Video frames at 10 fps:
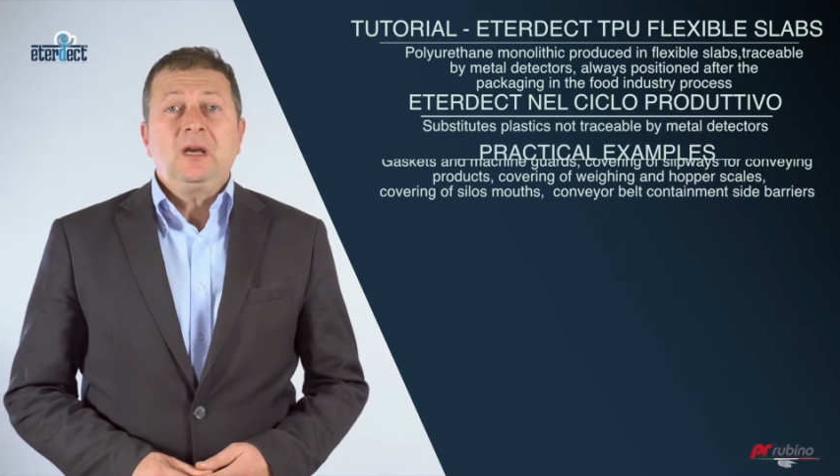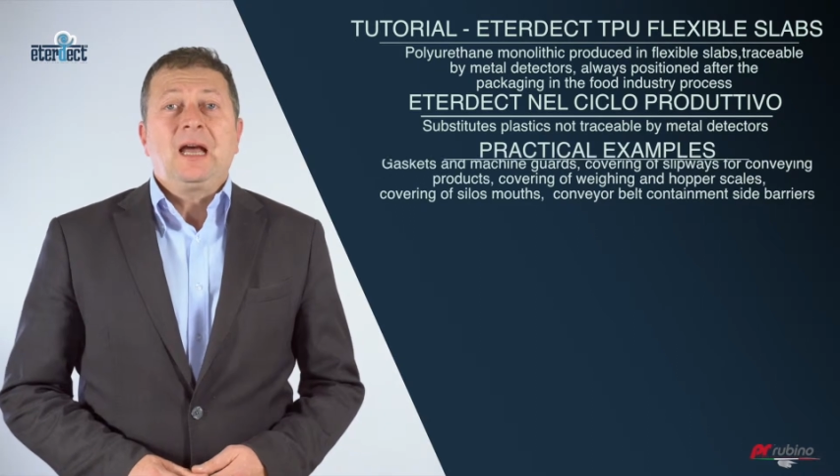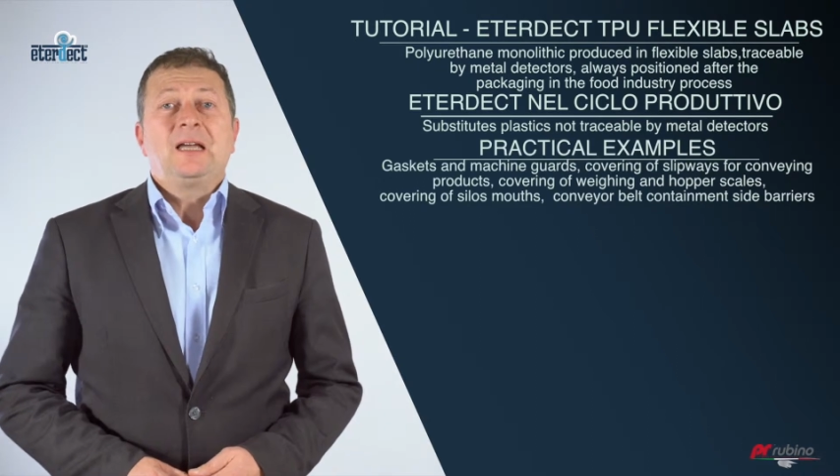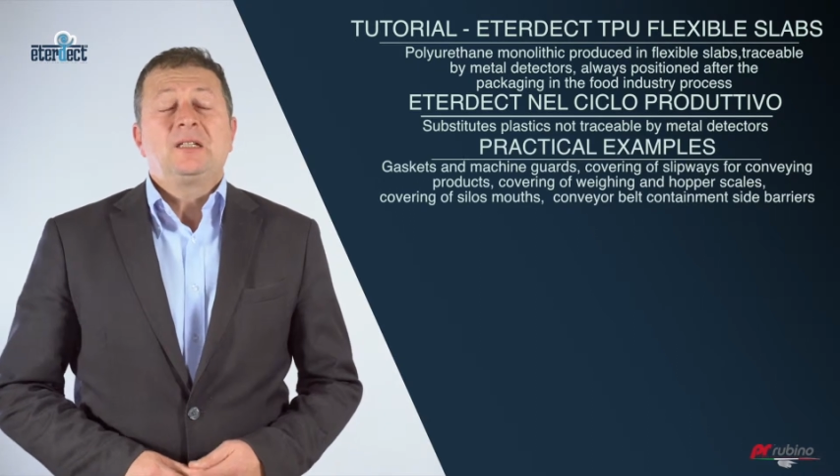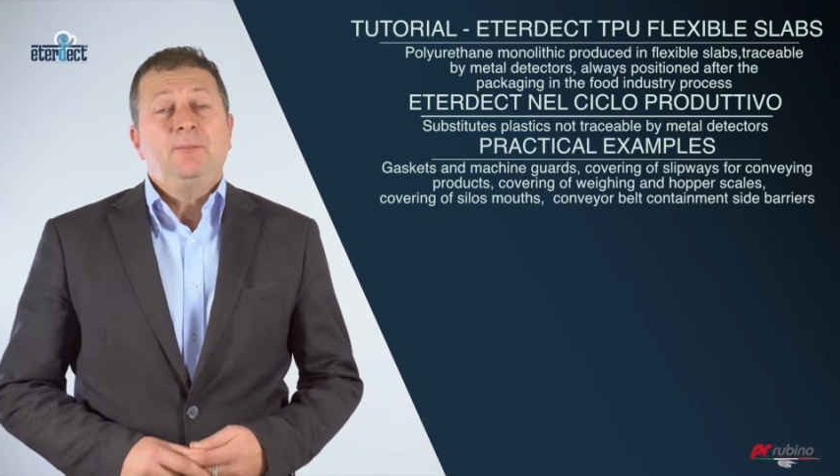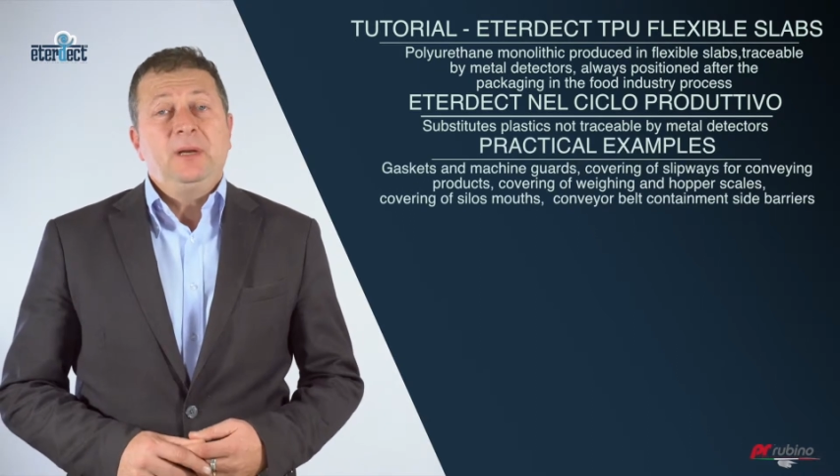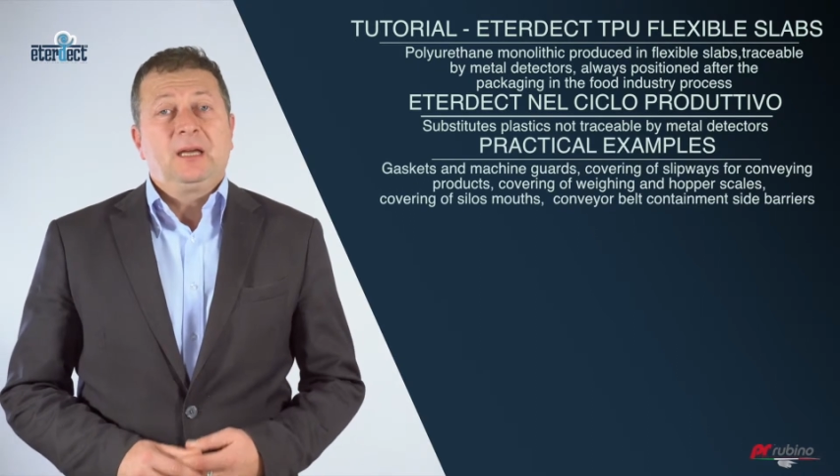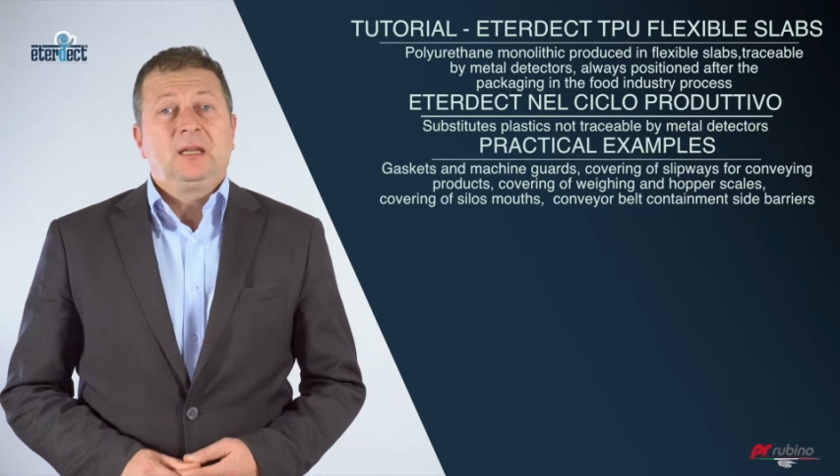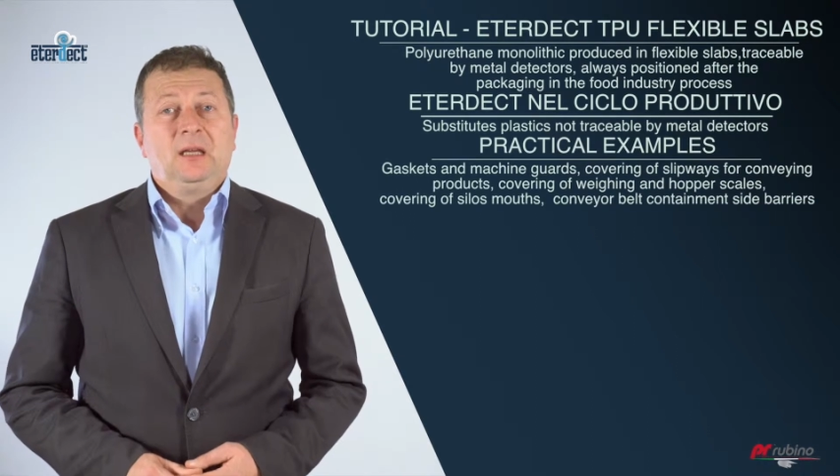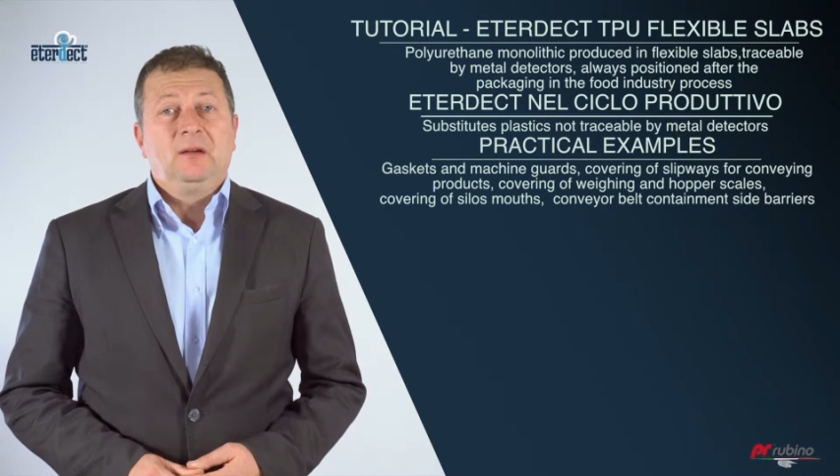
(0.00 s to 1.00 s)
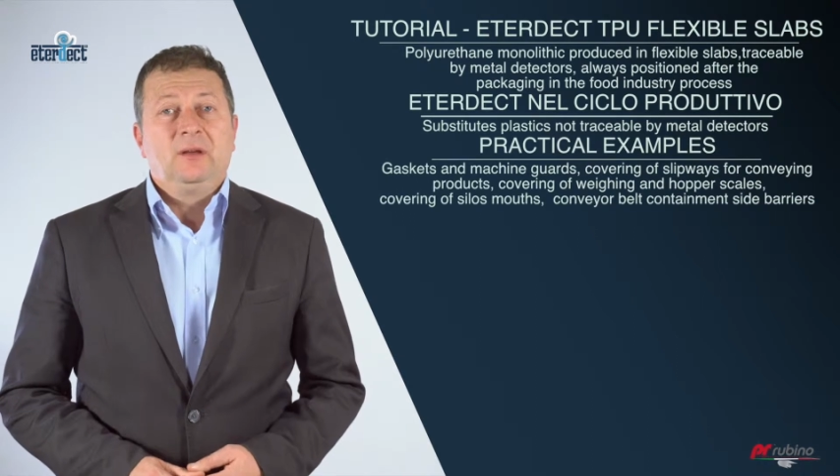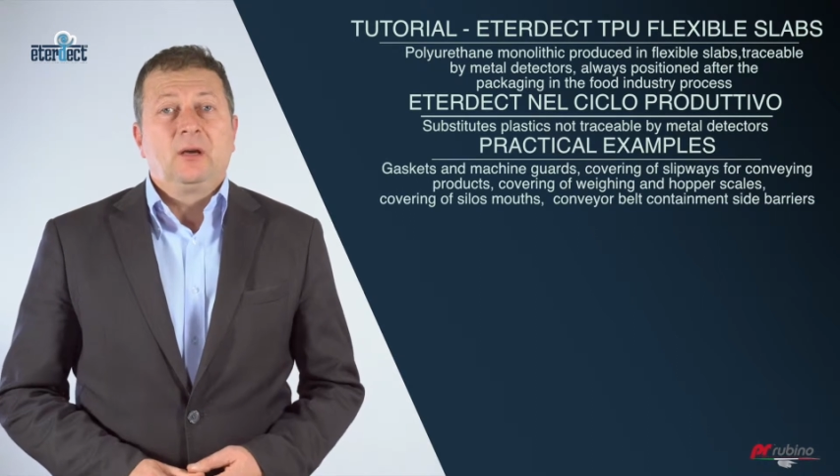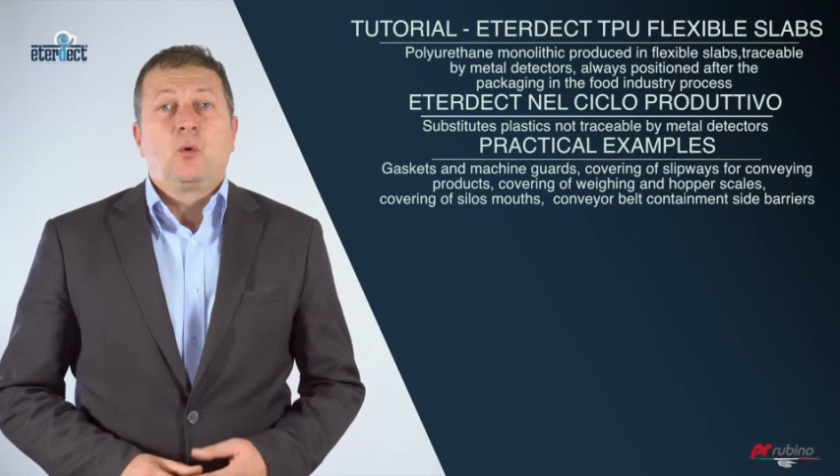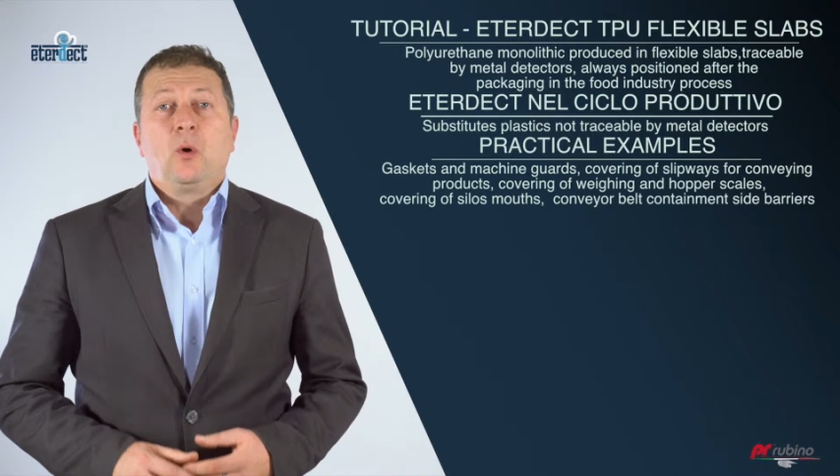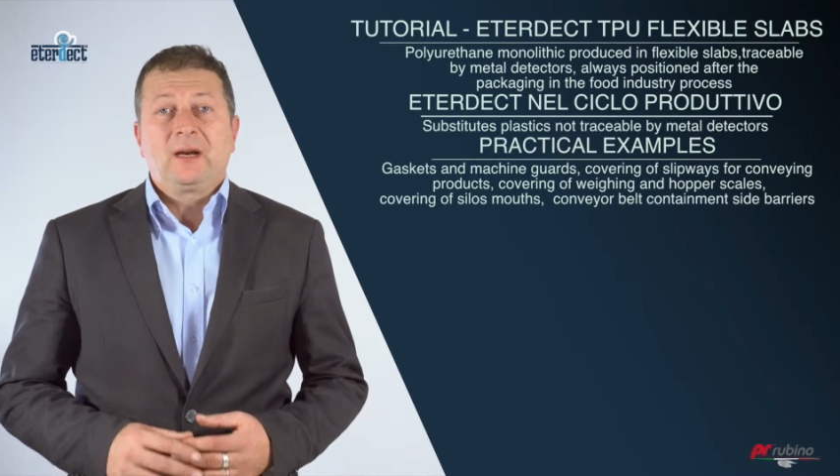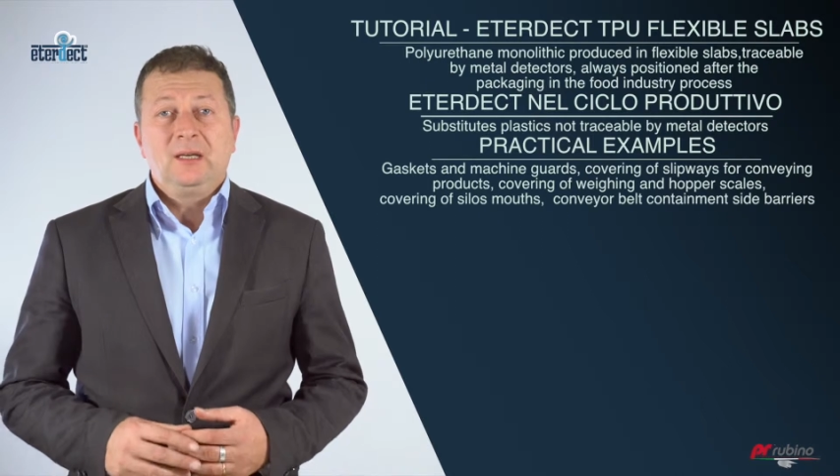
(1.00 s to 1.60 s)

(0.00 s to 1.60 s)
practical examples: